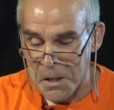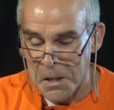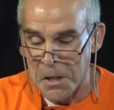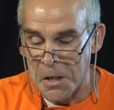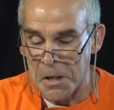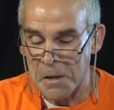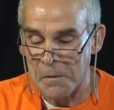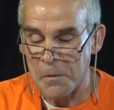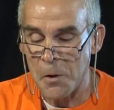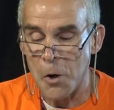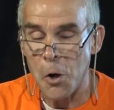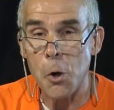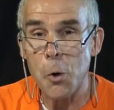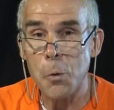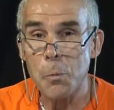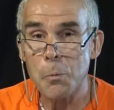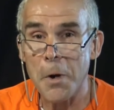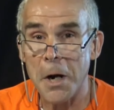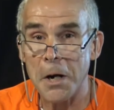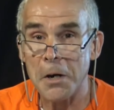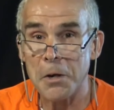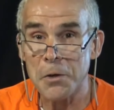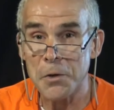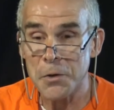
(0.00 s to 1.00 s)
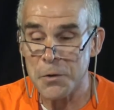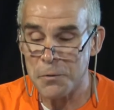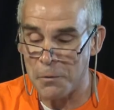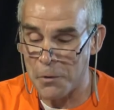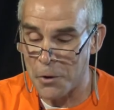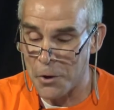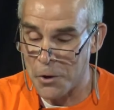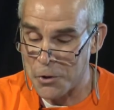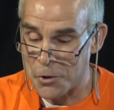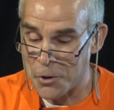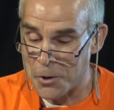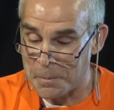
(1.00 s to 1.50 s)
If a homewrecker's
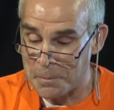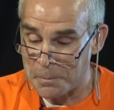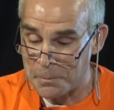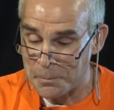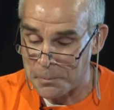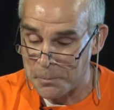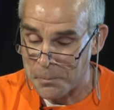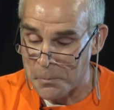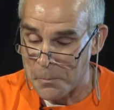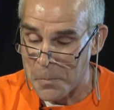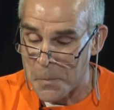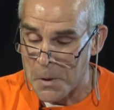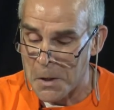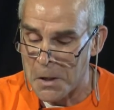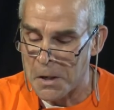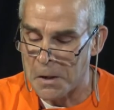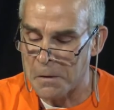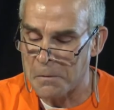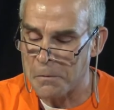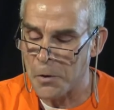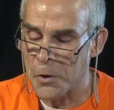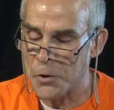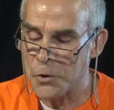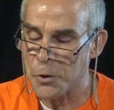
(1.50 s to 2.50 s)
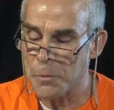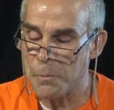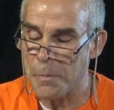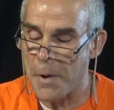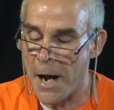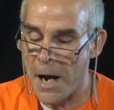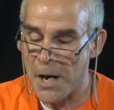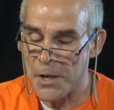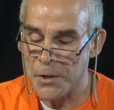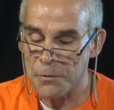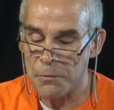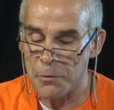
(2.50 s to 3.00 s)
version of what should
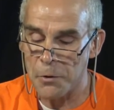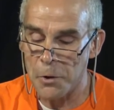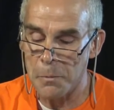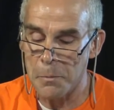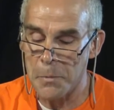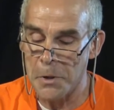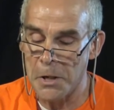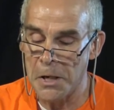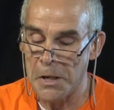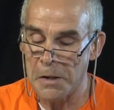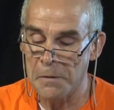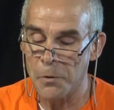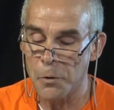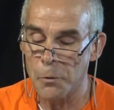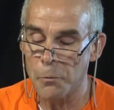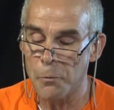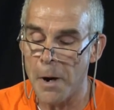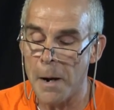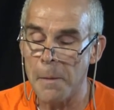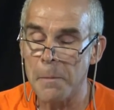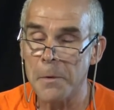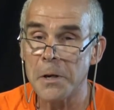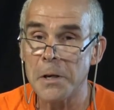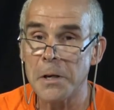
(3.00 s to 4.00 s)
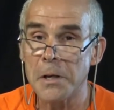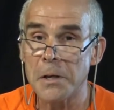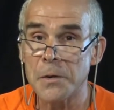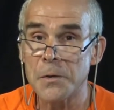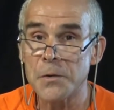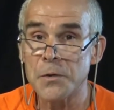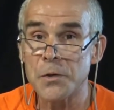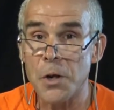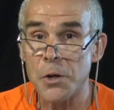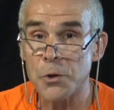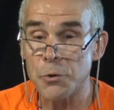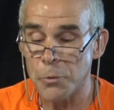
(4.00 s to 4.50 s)
pass for a meaningful remedy in
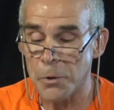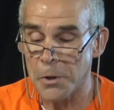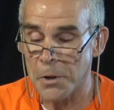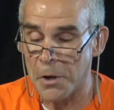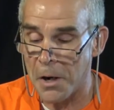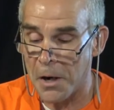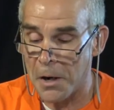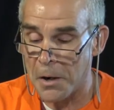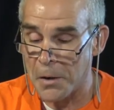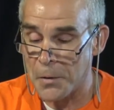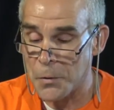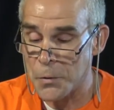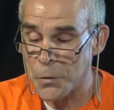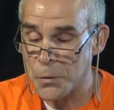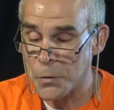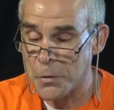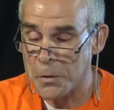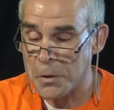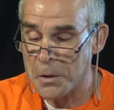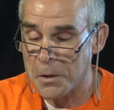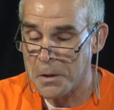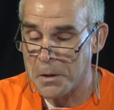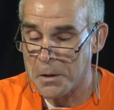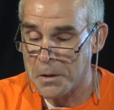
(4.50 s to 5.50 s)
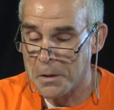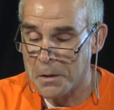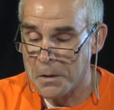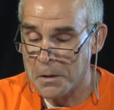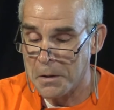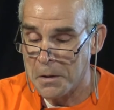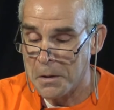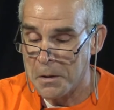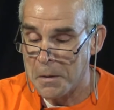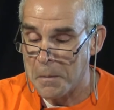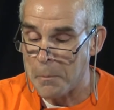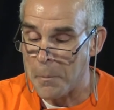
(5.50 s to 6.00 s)
such regards
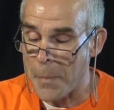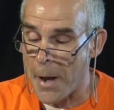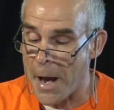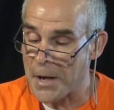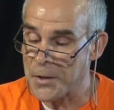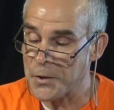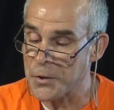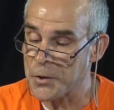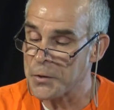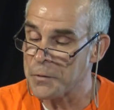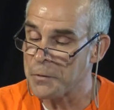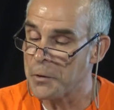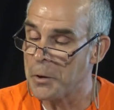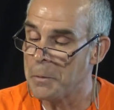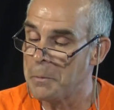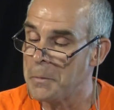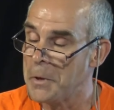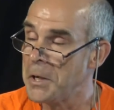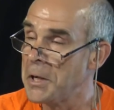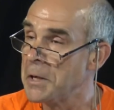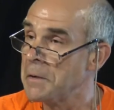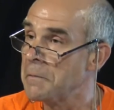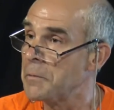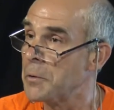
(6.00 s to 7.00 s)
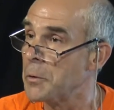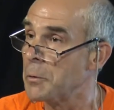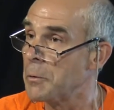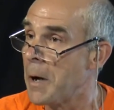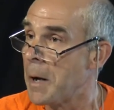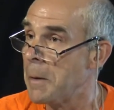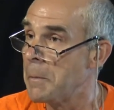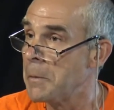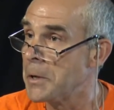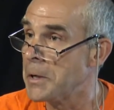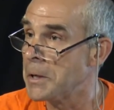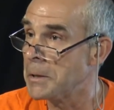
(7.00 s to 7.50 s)
passes for a meaningful
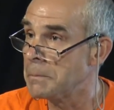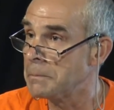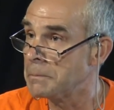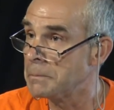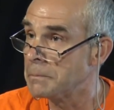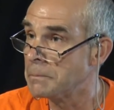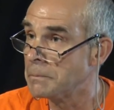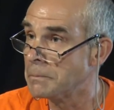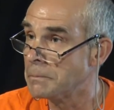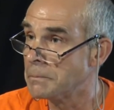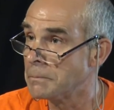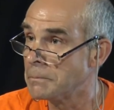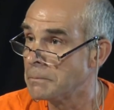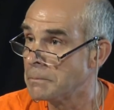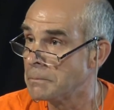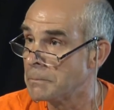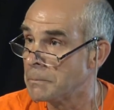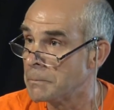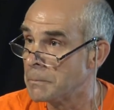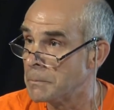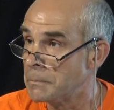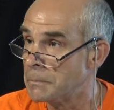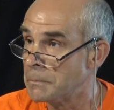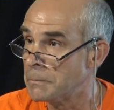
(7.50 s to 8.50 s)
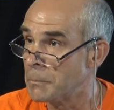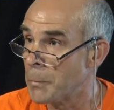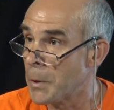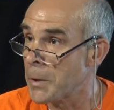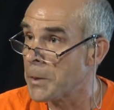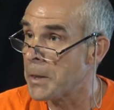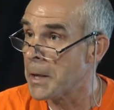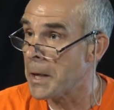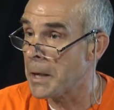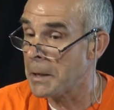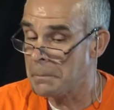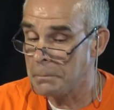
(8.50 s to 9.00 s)
remedy,
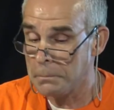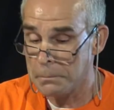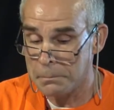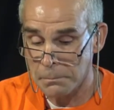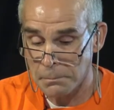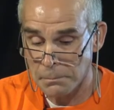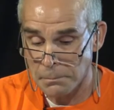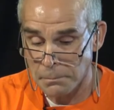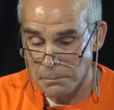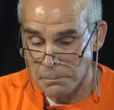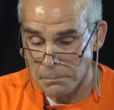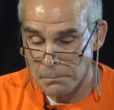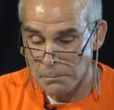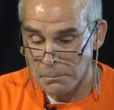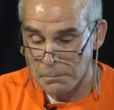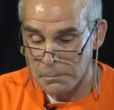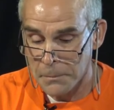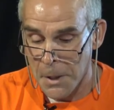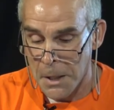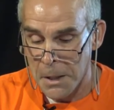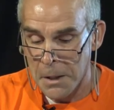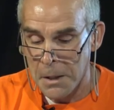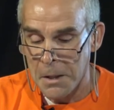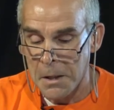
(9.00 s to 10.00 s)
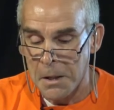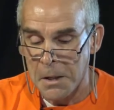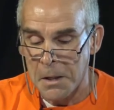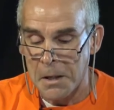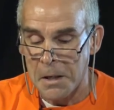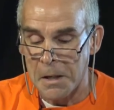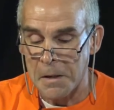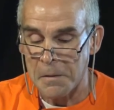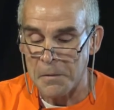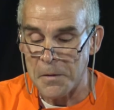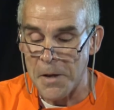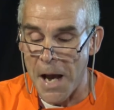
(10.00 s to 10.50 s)
what then?
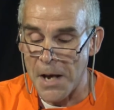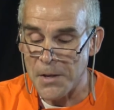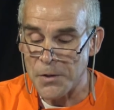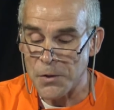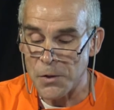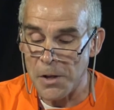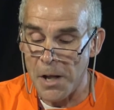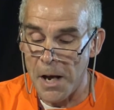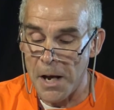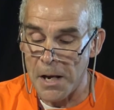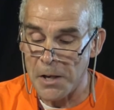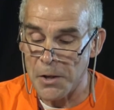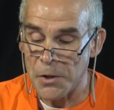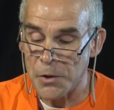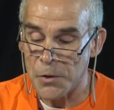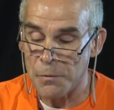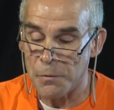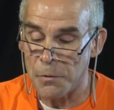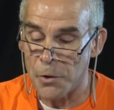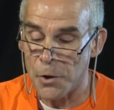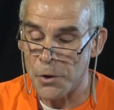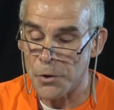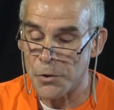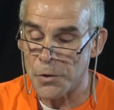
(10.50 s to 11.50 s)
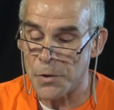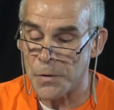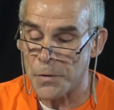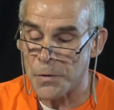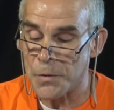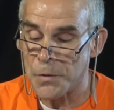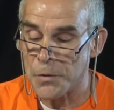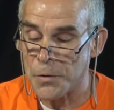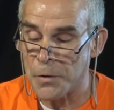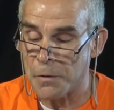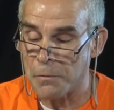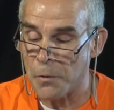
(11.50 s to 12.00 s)
If gaslighting's
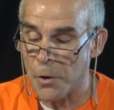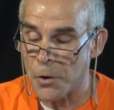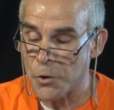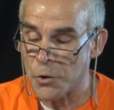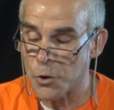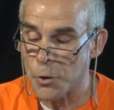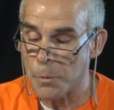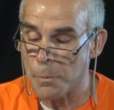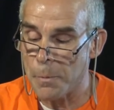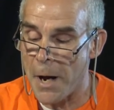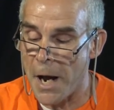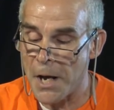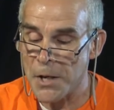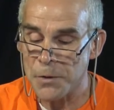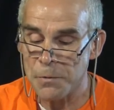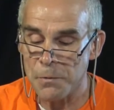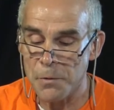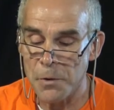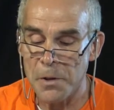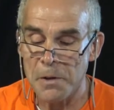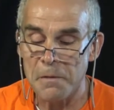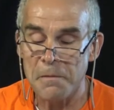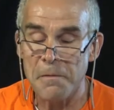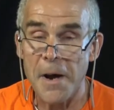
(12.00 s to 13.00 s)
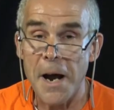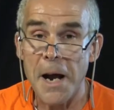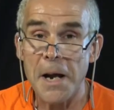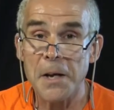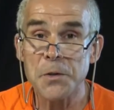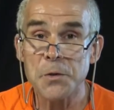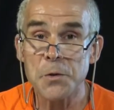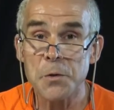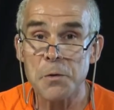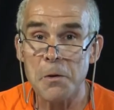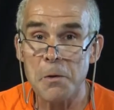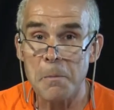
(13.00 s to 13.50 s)
versions of what should pass for the
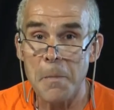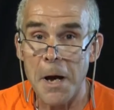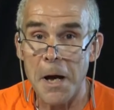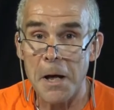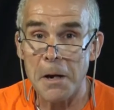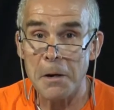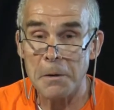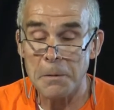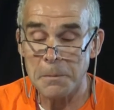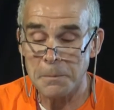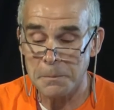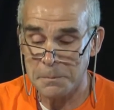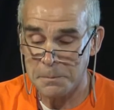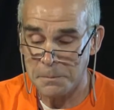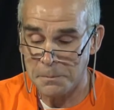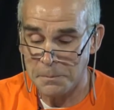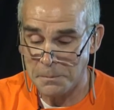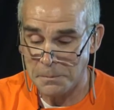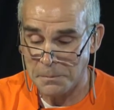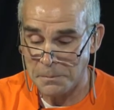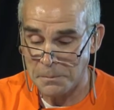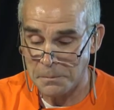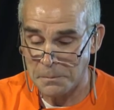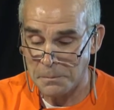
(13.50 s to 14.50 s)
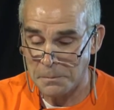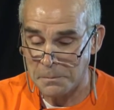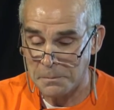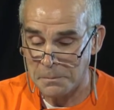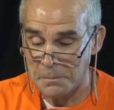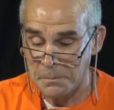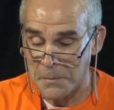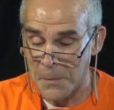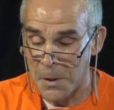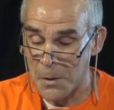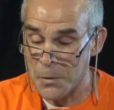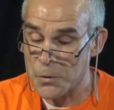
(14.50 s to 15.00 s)
facts of the matter
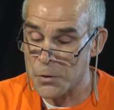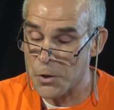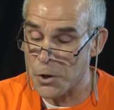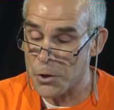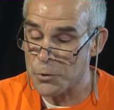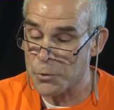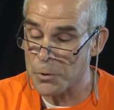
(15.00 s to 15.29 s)
in such